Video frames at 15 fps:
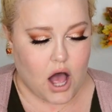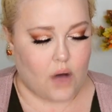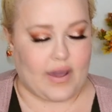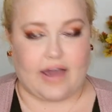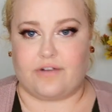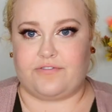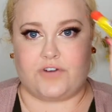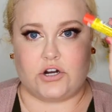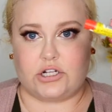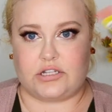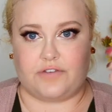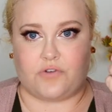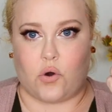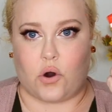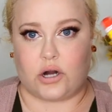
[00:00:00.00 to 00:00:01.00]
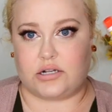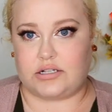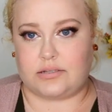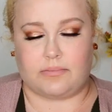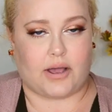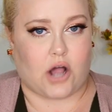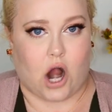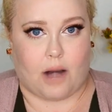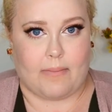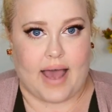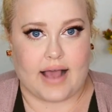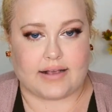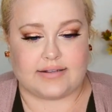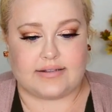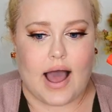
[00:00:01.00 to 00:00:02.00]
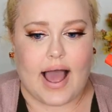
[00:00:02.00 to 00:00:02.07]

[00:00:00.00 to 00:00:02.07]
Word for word: Okay, first, of course, my Carmex.